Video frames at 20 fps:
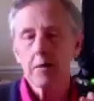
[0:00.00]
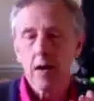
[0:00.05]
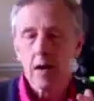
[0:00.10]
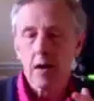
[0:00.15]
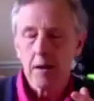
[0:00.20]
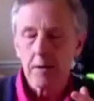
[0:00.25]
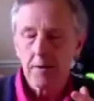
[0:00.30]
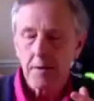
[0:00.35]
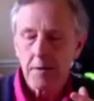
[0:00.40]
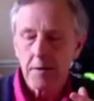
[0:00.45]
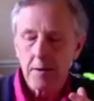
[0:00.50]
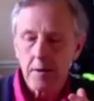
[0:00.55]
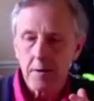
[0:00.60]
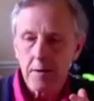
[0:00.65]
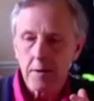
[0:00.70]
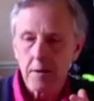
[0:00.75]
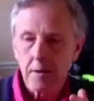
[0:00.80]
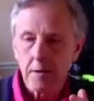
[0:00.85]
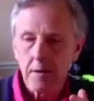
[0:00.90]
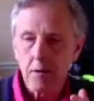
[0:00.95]
learned
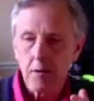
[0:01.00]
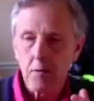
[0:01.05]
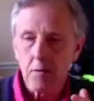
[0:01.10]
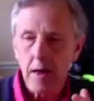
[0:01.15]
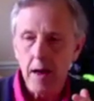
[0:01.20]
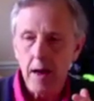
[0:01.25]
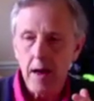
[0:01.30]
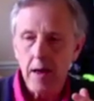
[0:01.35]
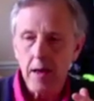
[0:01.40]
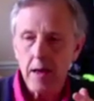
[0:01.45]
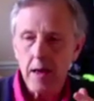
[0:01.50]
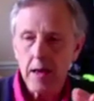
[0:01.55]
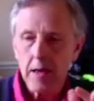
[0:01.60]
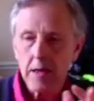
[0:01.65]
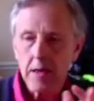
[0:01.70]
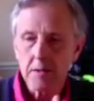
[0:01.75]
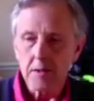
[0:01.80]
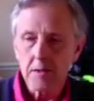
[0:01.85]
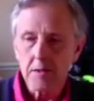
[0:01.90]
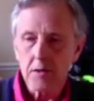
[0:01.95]
to do there
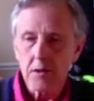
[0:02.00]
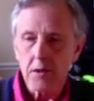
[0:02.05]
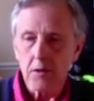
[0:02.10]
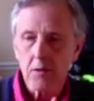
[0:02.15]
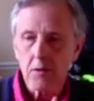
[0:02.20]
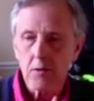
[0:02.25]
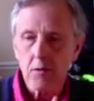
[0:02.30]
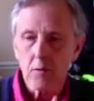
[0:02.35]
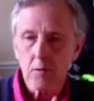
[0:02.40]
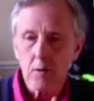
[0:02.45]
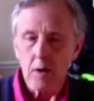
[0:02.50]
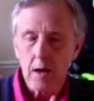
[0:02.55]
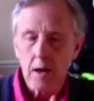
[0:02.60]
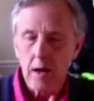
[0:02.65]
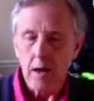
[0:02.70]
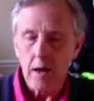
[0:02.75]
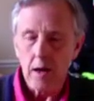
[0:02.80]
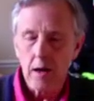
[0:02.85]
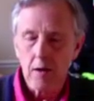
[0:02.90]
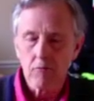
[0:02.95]
is to
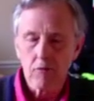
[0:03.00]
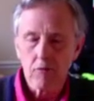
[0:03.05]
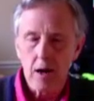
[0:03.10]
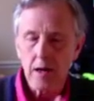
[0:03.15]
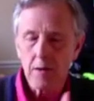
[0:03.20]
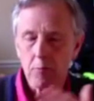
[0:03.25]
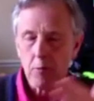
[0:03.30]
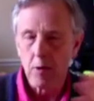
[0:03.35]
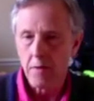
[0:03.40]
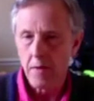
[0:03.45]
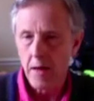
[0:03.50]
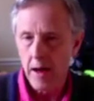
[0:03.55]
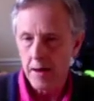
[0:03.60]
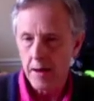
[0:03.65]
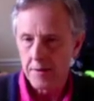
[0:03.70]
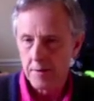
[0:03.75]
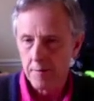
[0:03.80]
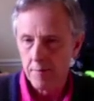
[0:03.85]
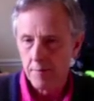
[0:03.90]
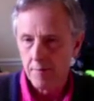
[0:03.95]
ride with that,
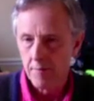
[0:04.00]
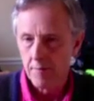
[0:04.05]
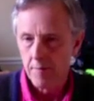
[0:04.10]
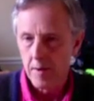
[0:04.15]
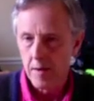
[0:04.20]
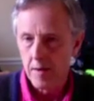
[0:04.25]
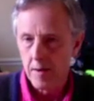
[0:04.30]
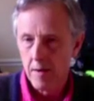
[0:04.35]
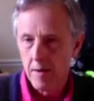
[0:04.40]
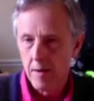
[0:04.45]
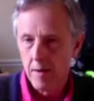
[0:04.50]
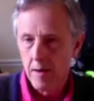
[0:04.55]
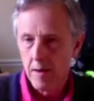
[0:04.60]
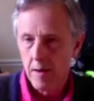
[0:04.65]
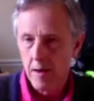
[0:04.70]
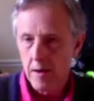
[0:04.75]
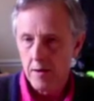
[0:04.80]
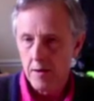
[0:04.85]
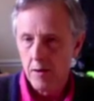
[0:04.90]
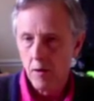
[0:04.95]

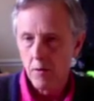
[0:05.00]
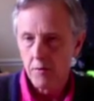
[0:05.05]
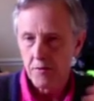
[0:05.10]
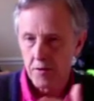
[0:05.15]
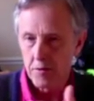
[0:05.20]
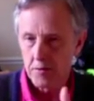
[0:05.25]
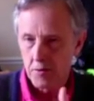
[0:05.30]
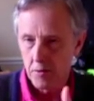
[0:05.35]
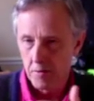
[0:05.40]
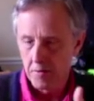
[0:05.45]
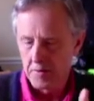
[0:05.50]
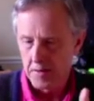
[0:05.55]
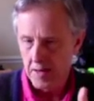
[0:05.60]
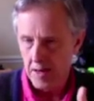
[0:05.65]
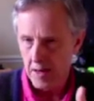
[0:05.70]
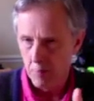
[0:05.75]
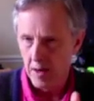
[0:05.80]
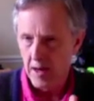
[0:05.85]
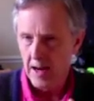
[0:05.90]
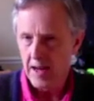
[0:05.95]
not to sort of say,
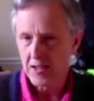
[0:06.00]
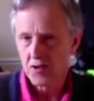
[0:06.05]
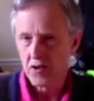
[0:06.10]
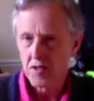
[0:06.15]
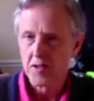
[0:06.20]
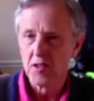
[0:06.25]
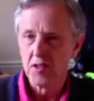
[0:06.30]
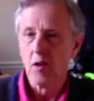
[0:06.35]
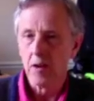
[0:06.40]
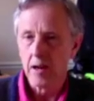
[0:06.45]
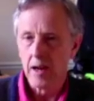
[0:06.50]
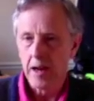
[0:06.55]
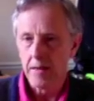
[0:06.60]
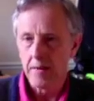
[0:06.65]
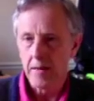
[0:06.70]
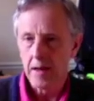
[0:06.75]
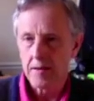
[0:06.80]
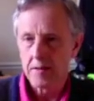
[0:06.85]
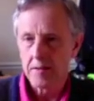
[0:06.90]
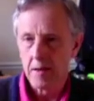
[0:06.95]
well, actually, it's not like
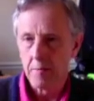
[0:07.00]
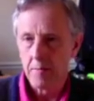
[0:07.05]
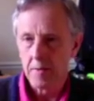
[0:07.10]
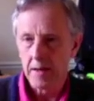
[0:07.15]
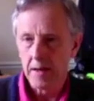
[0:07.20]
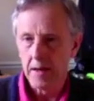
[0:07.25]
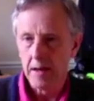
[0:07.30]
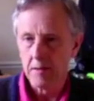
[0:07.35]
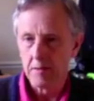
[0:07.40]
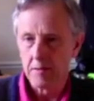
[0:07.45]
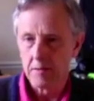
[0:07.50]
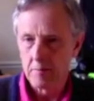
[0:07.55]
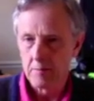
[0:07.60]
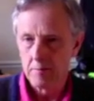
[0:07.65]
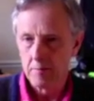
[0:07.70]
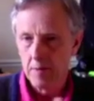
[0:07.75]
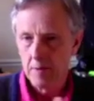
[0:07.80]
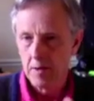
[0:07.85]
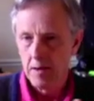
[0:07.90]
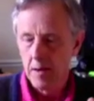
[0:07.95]
that, something else.
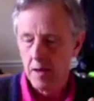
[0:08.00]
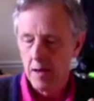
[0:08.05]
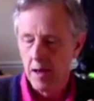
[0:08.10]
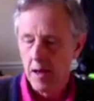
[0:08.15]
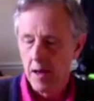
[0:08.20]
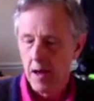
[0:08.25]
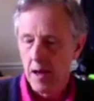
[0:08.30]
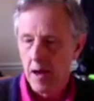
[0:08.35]
Mm-hmm.